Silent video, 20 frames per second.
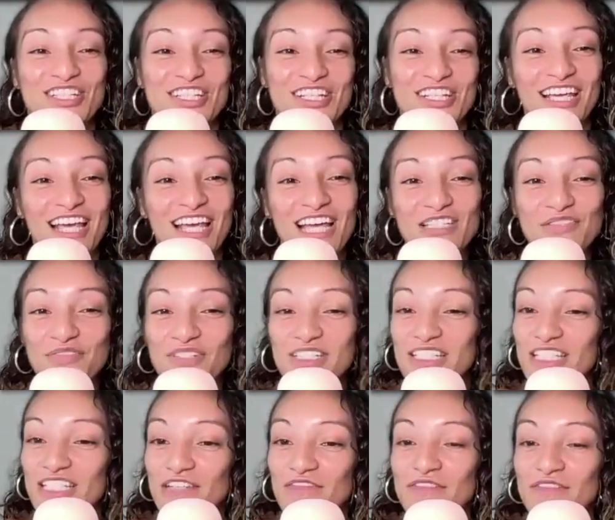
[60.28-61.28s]
She has
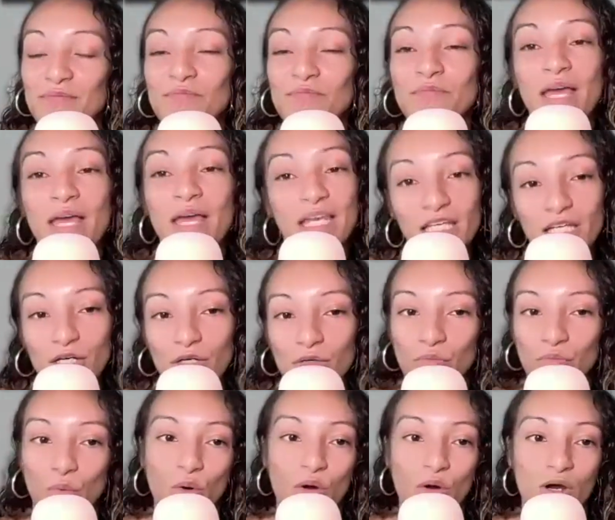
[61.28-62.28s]
received many
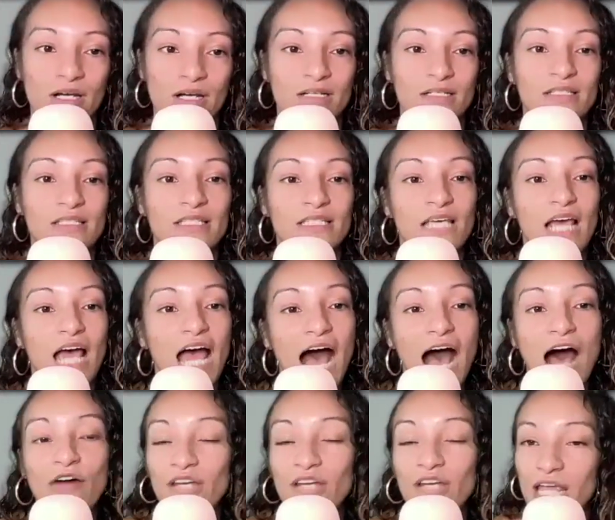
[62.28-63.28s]
awards.
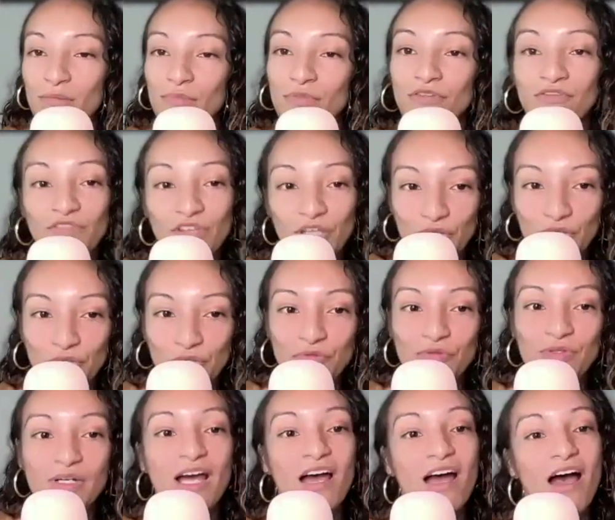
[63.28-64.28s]
I'll name a few.
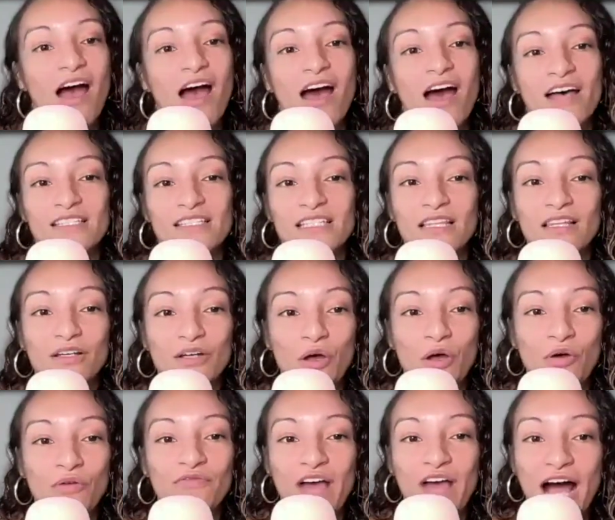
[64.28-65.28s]

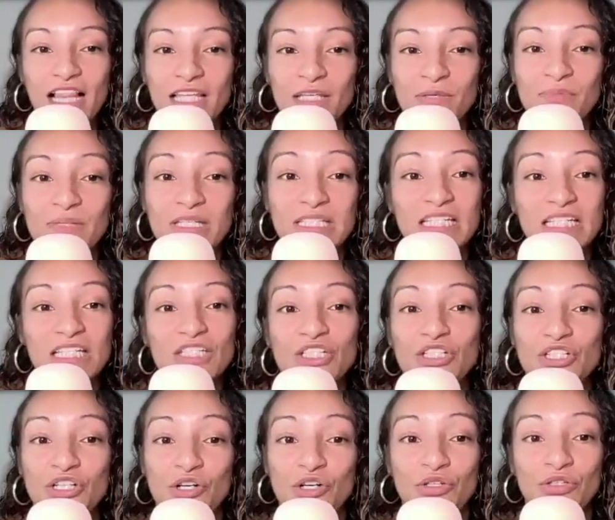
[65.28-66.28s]
Silicon Valley Business
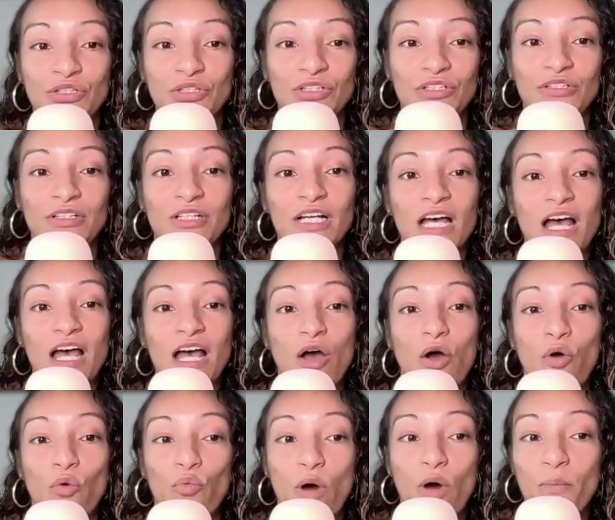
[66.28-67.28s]
Journal
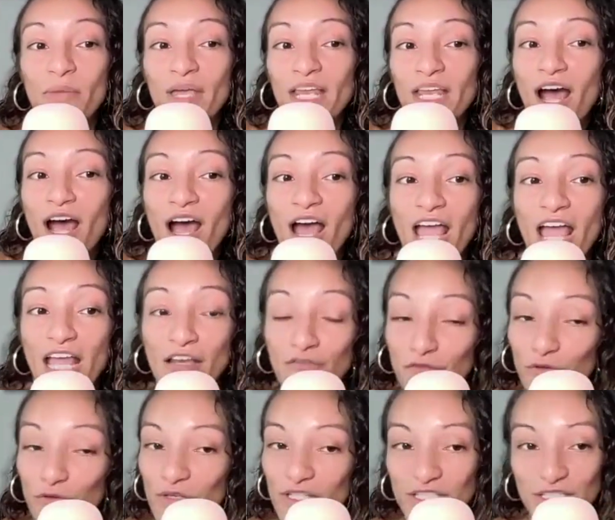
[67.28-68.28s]
Woman
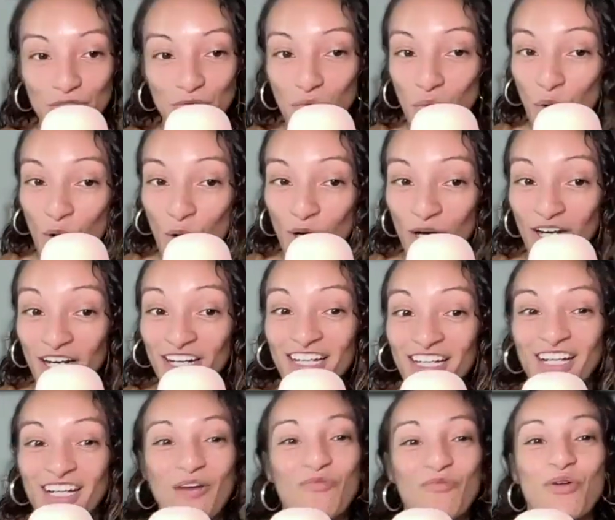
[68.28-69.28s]
Influence
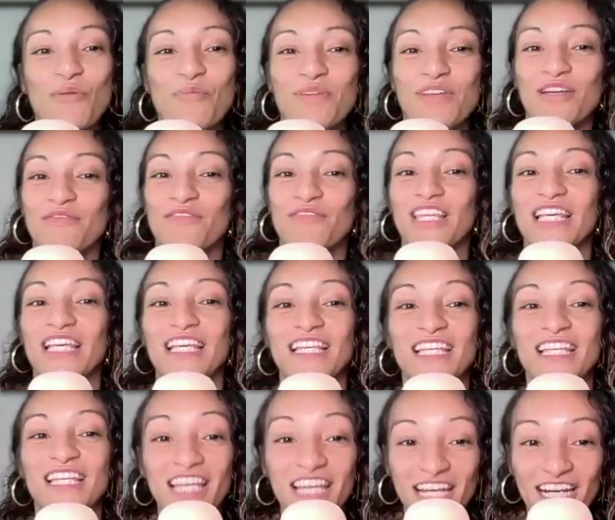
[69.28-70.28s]
Award, Woman of the
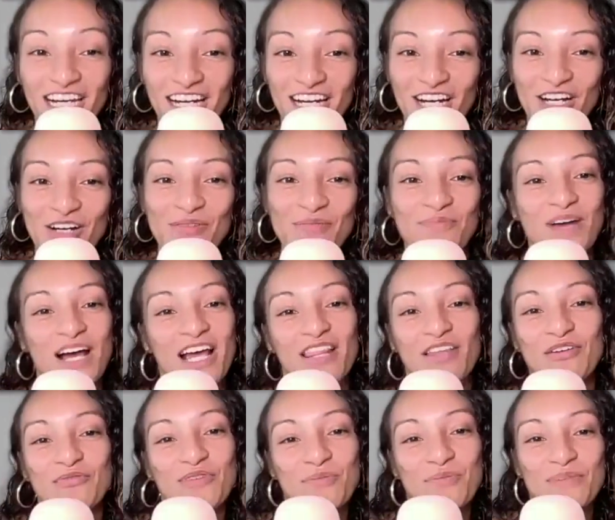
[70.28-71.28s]
Year by
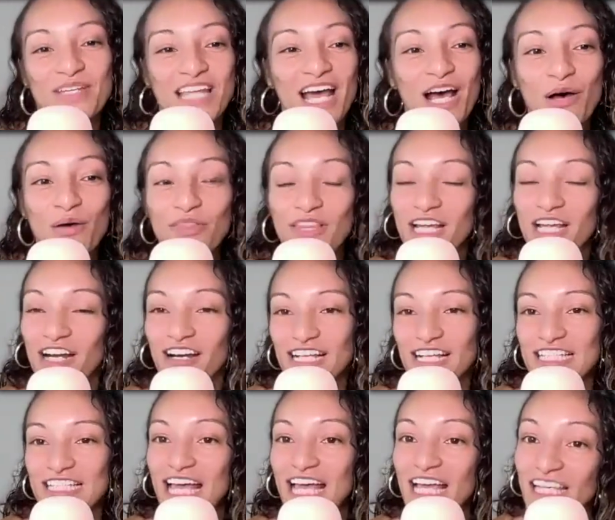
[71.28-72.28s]
the Women Healthcare
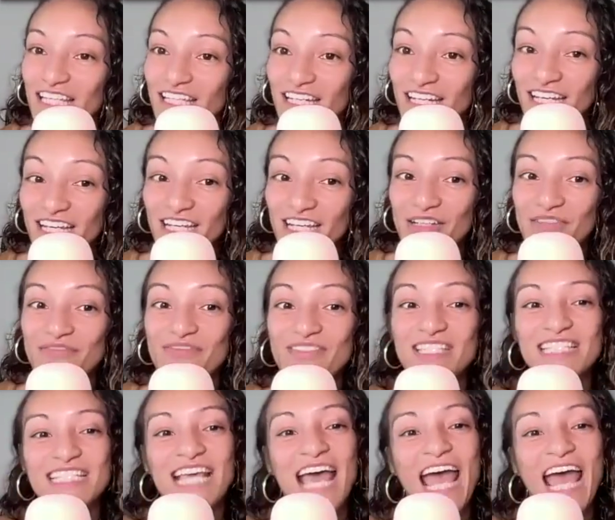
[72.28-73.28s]

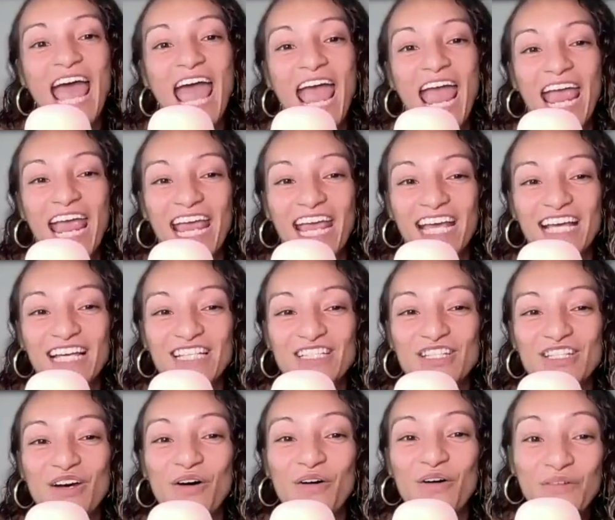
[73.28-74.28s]
Executives,
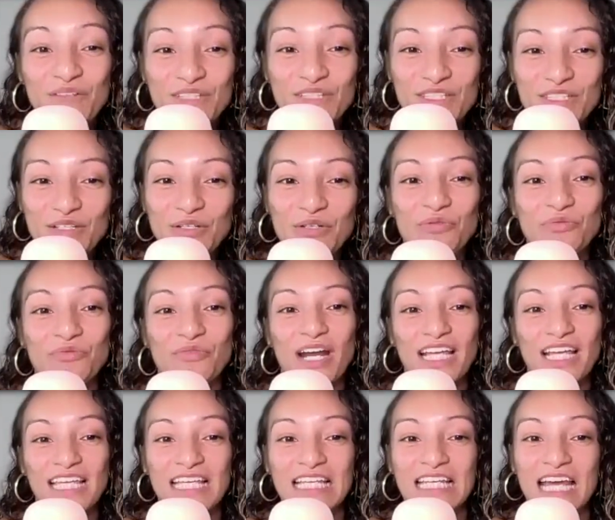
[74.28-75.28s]
and also
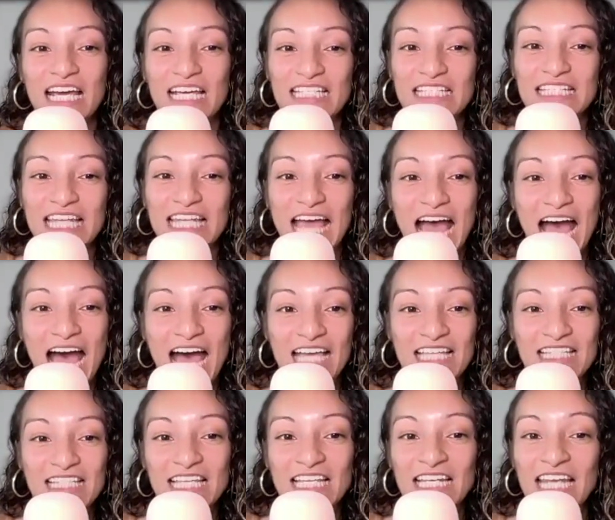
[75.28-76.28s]
recognized
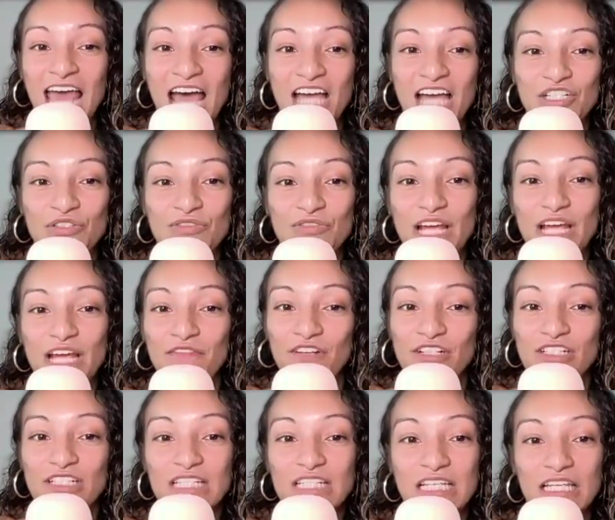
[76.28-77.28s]
as National
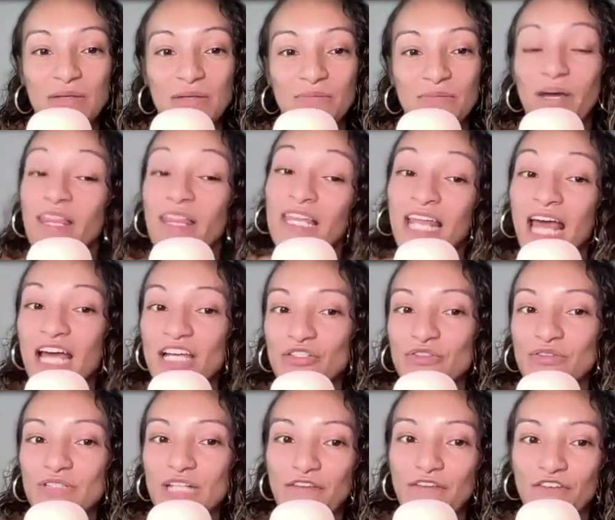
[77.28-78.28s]
Diversity by the
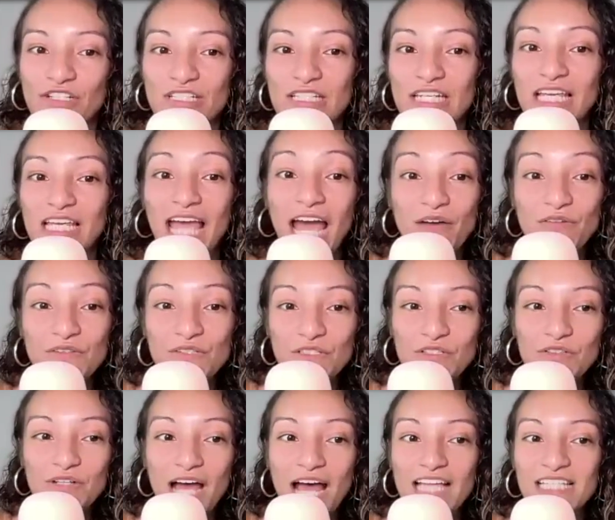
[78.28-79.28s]
National Diversity
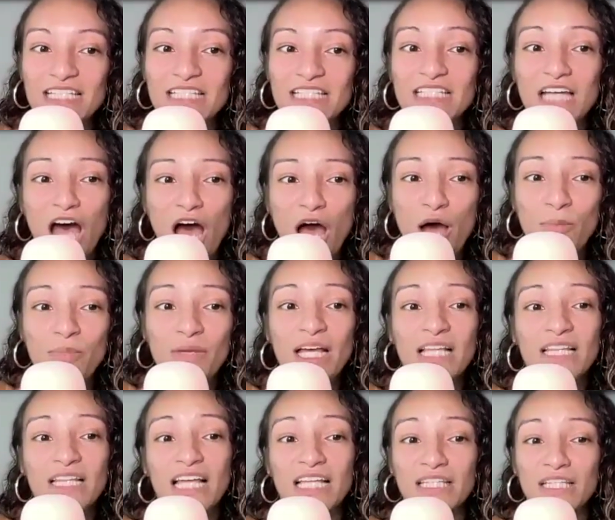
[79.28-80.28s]
Council as a top
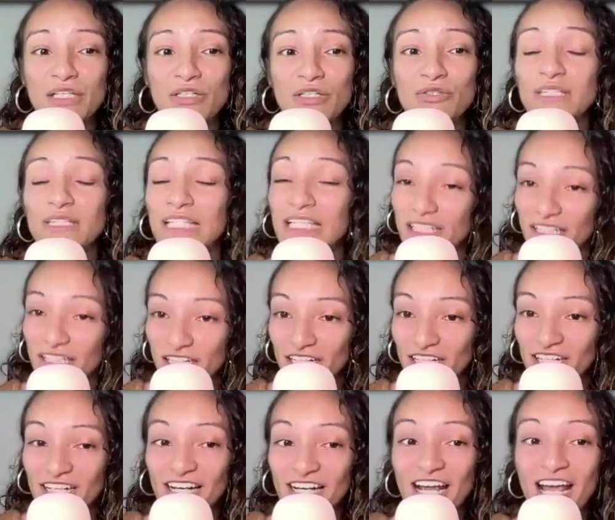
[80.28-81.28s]
Latino leader.